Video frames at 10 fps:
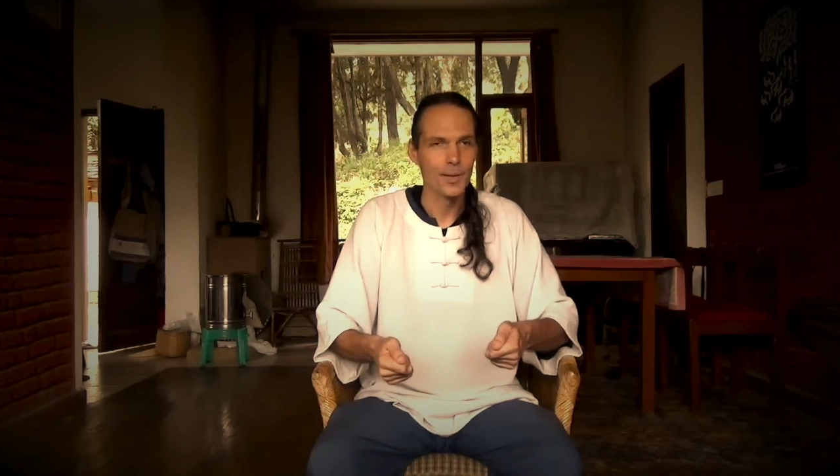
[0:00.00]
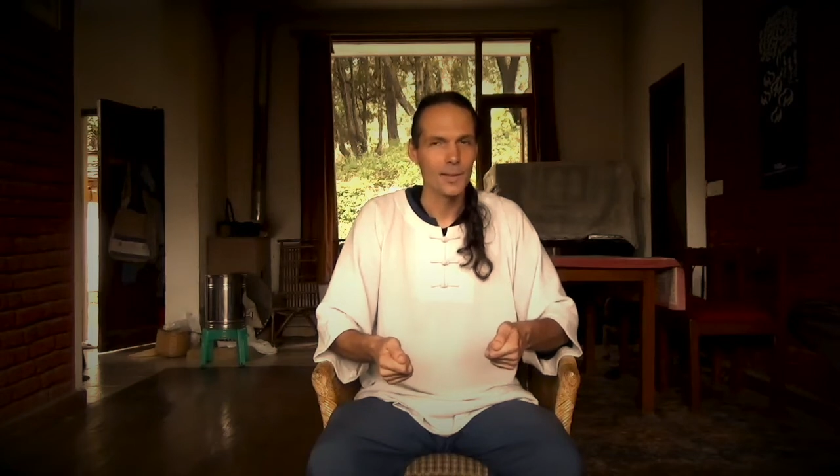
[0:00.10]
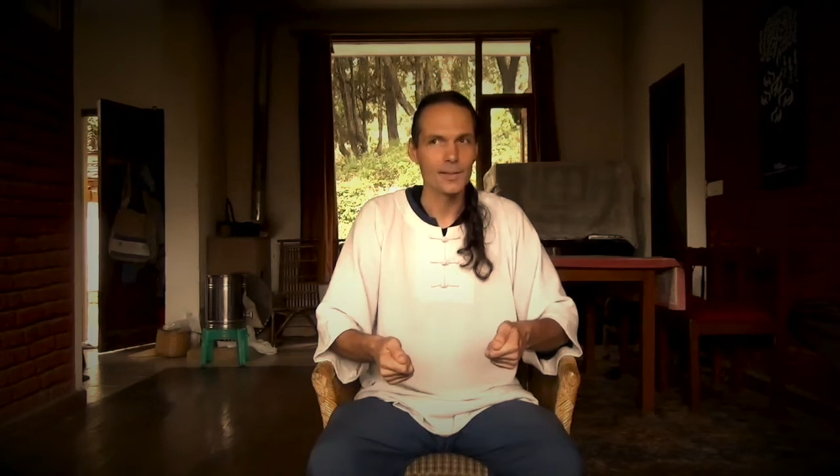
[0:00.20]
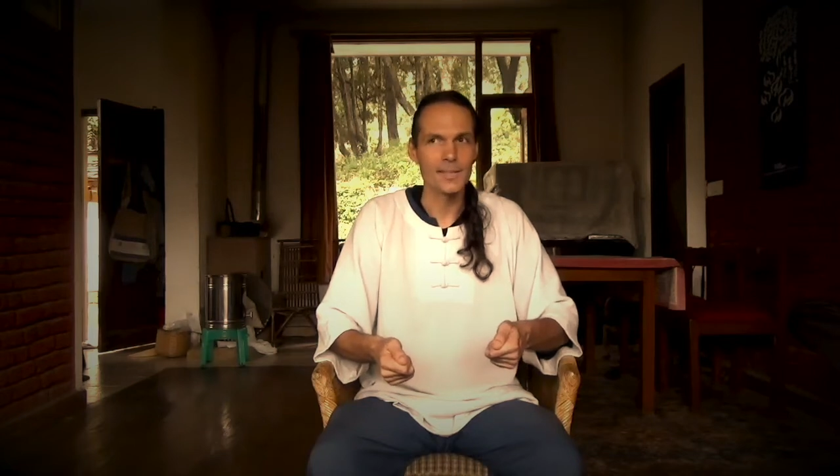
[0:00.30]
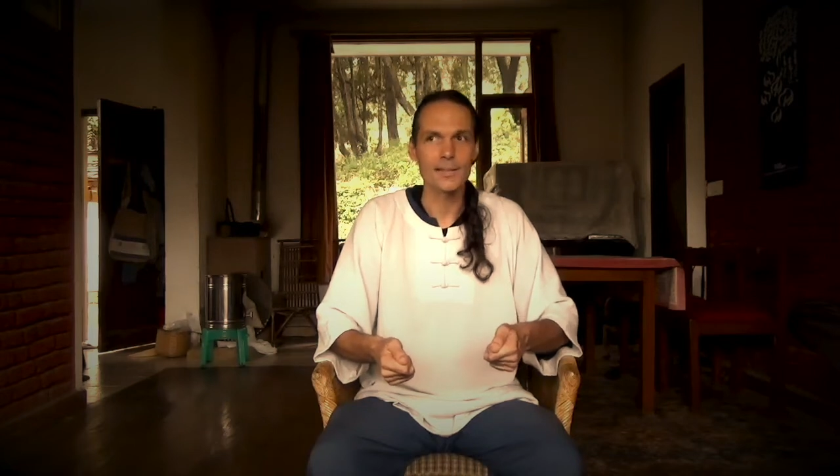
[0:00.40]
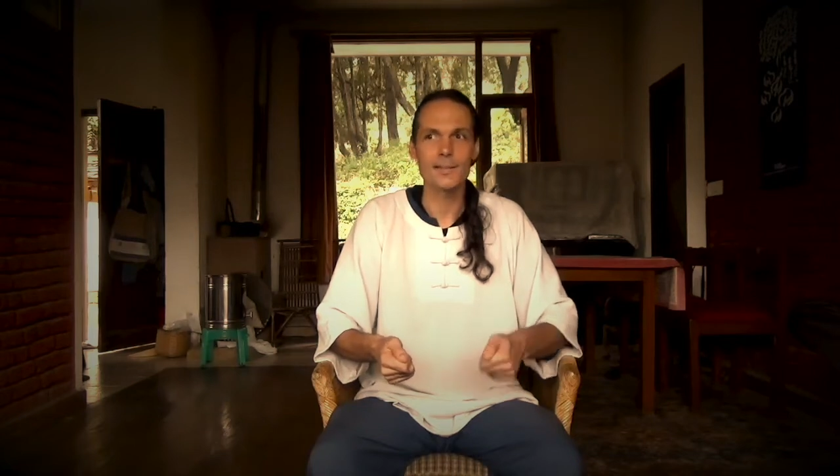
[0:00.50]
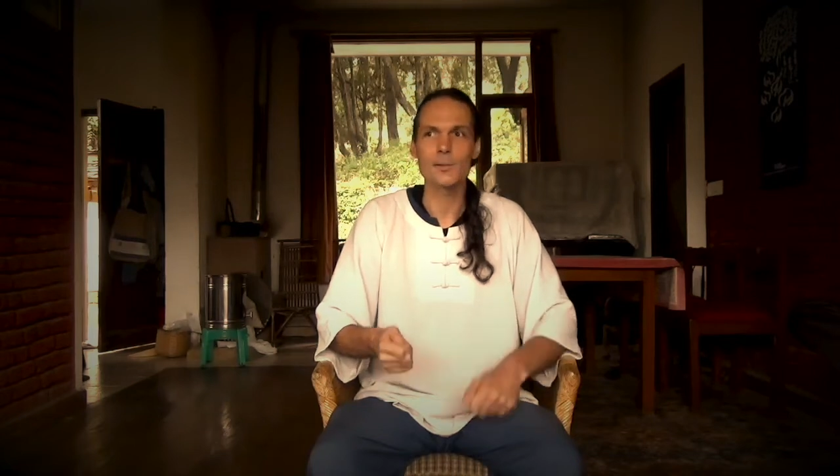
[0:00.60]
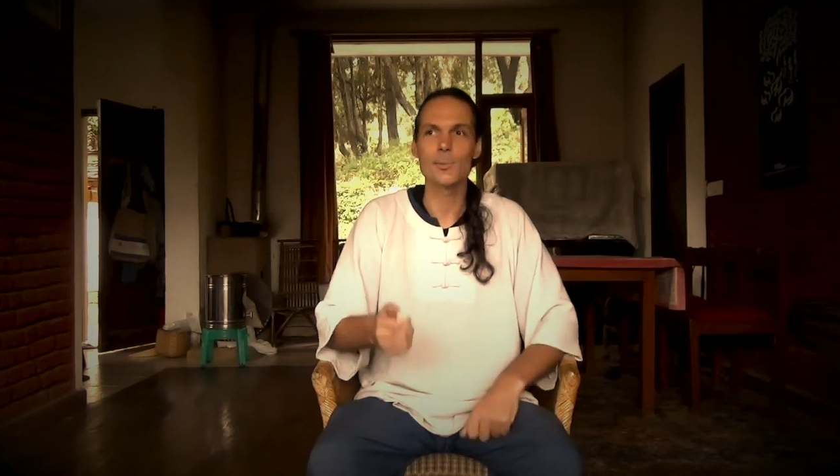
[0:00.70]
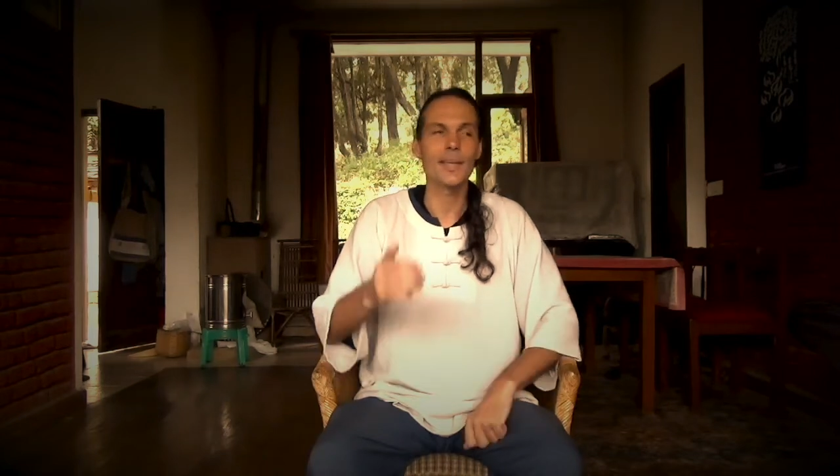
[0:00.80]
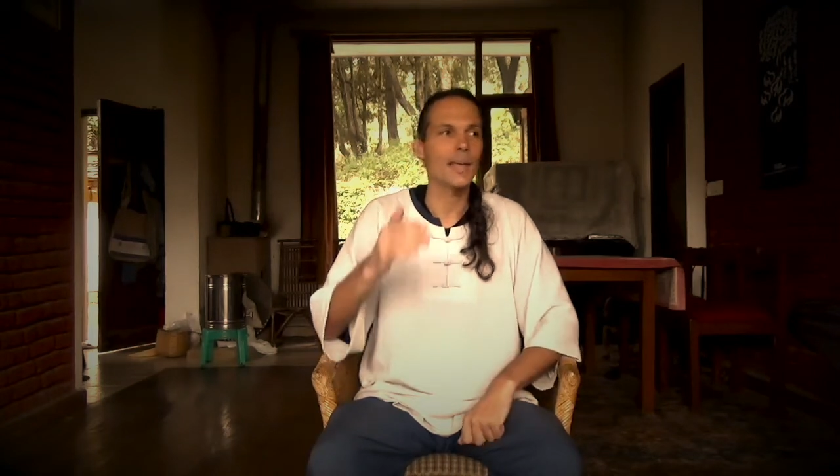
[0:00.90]
and said this
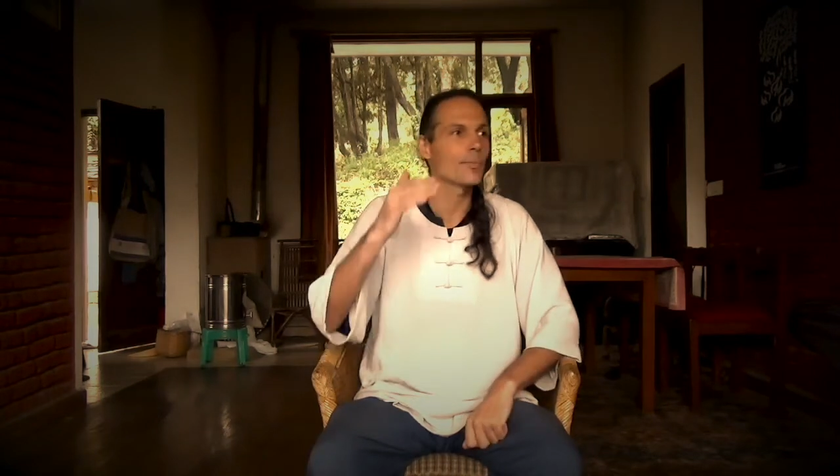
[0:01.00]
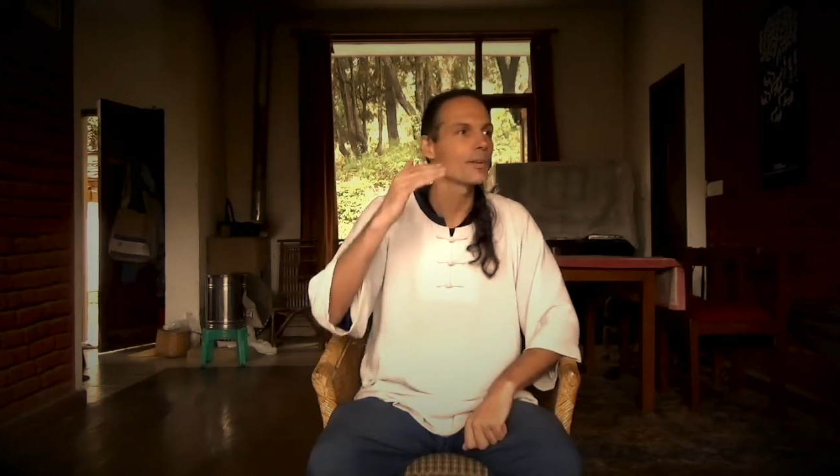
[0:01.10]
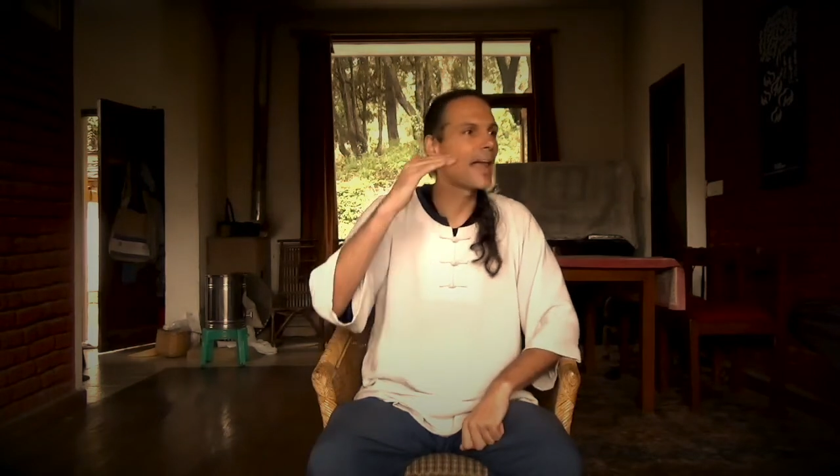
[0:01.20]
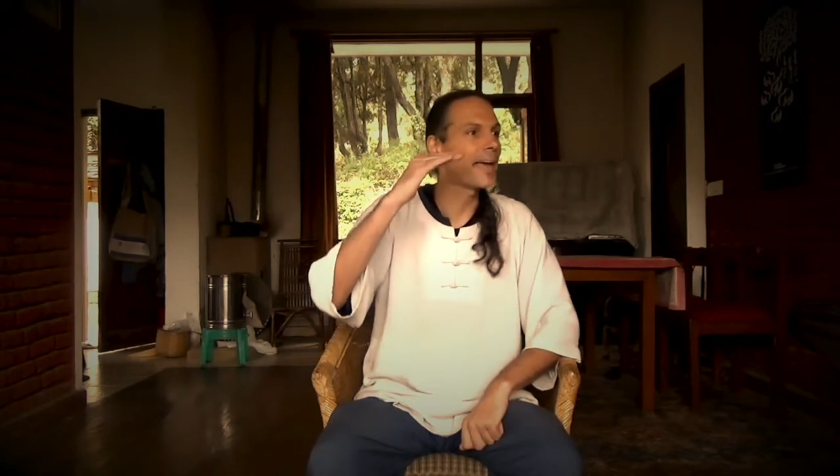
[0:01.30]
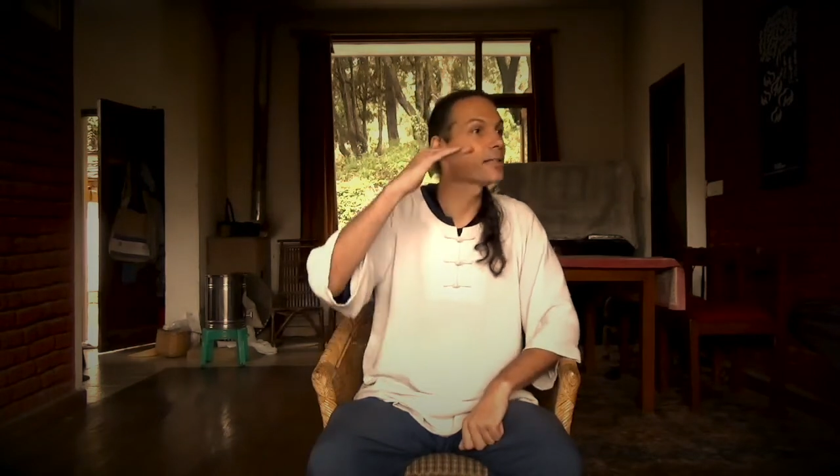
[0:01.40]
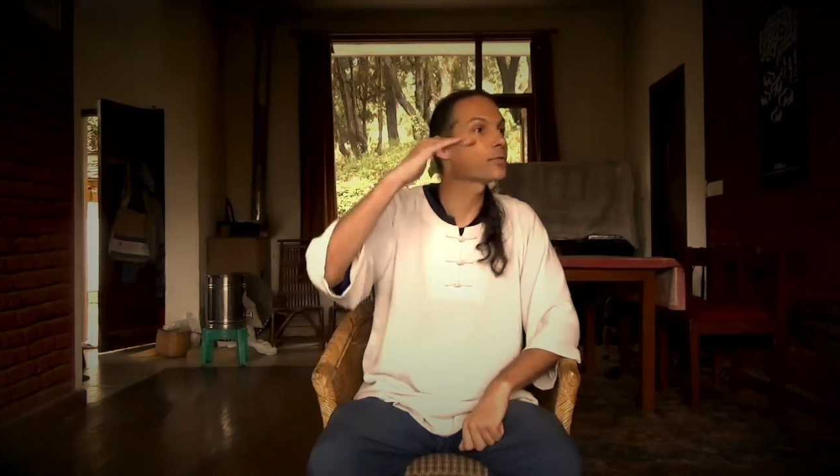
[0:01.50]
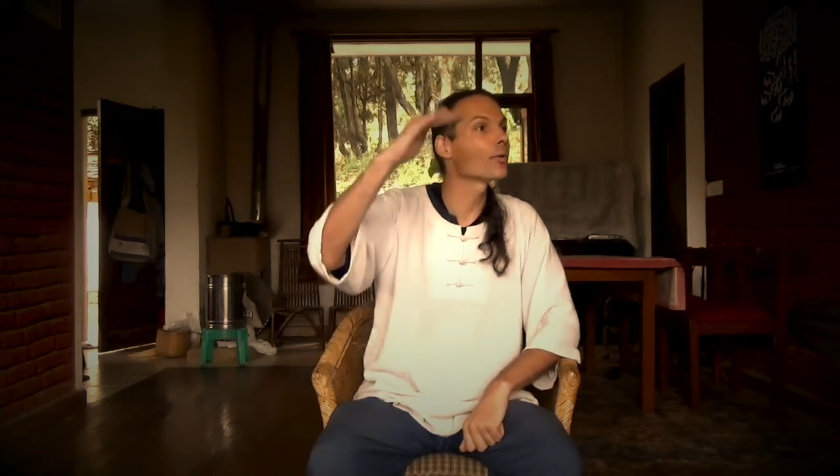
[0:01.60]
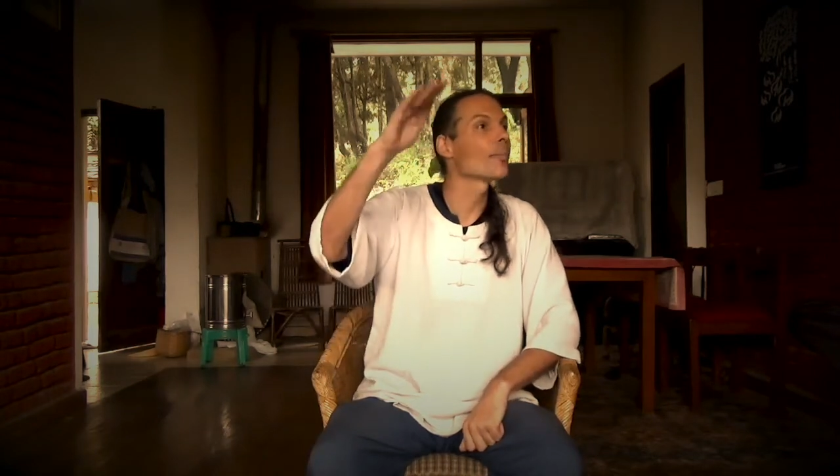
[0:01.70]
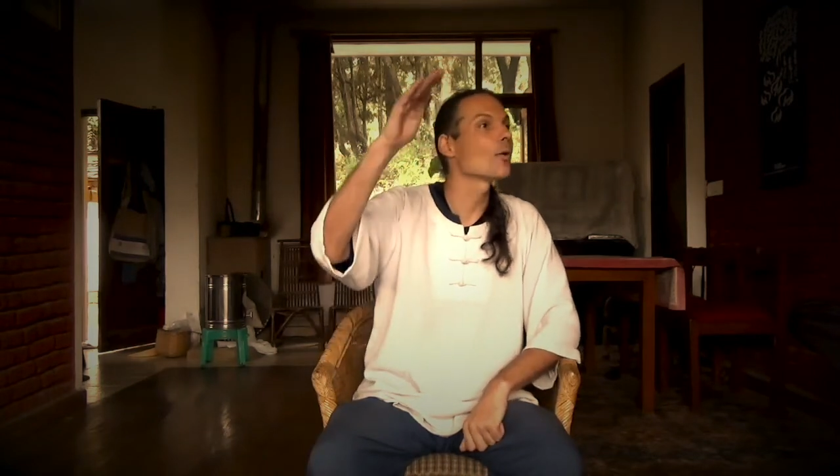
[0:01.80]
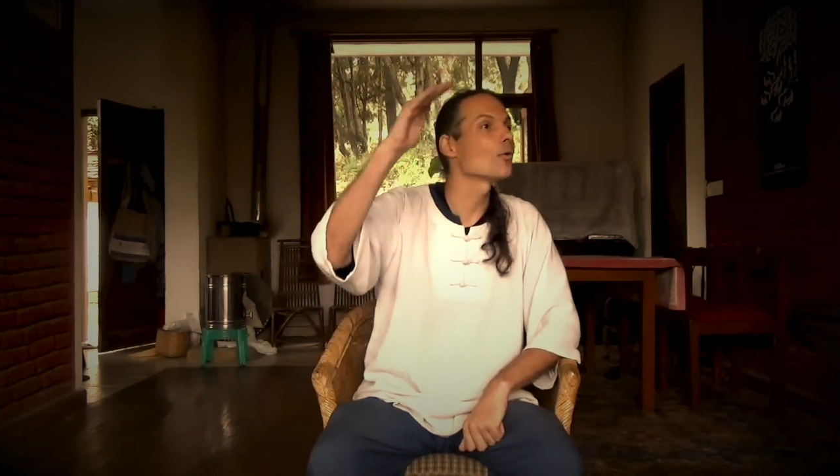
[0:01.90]
became the lines for
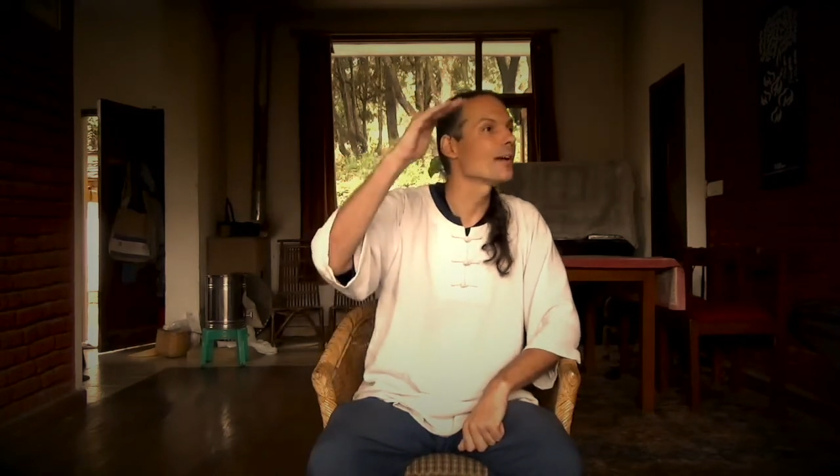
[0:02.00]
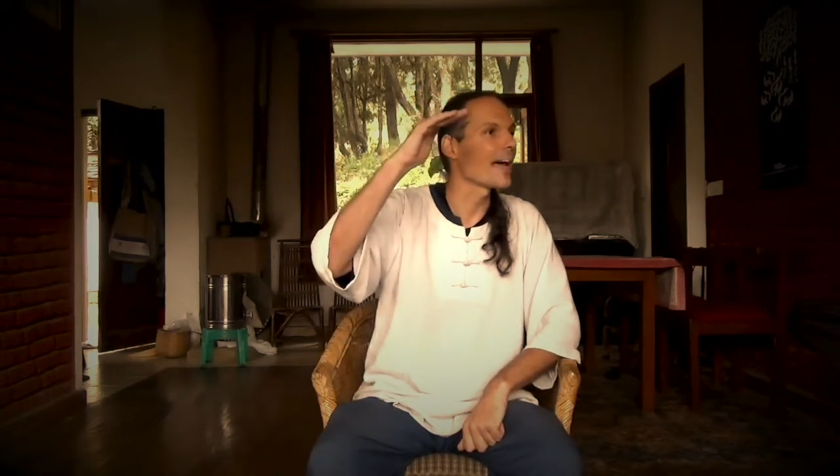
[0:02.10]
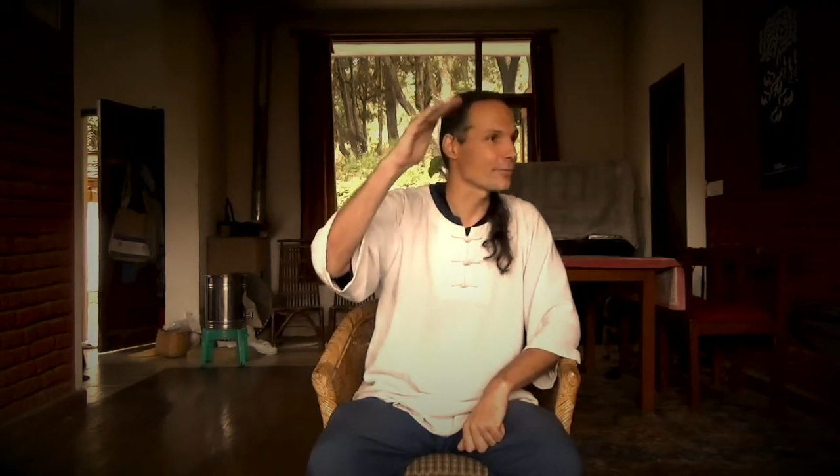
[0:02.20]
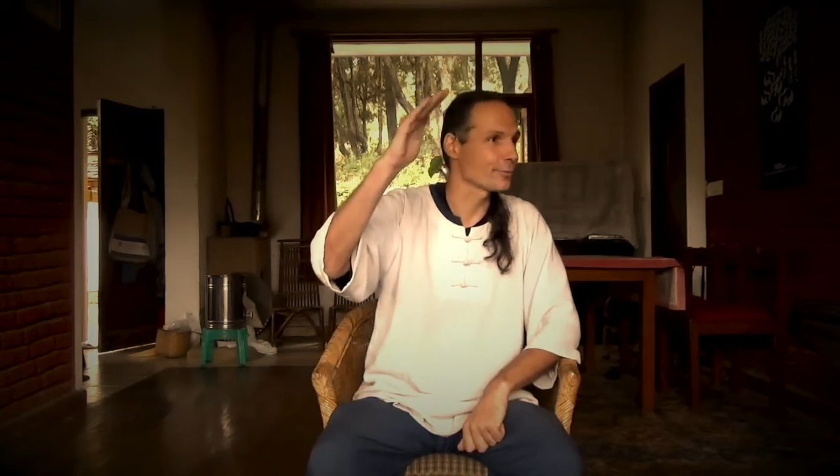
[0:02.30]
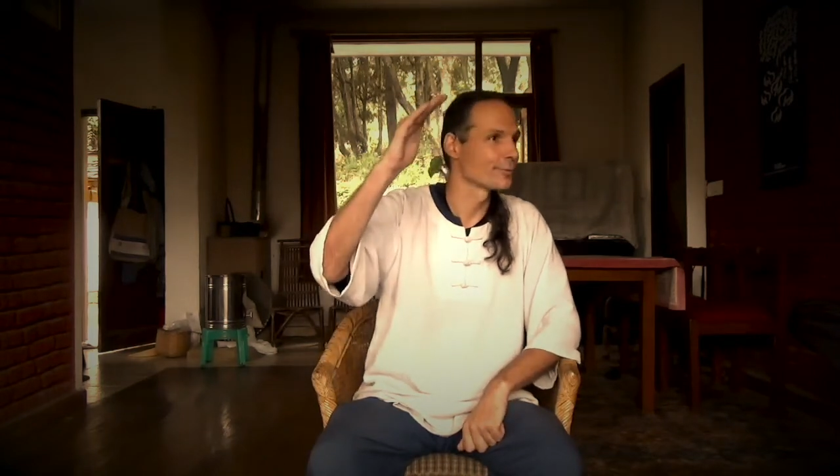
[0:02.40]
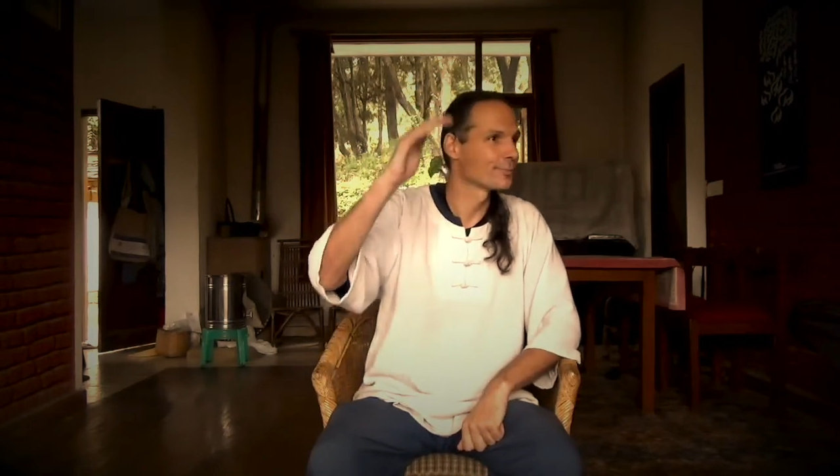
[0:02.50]
my whole life.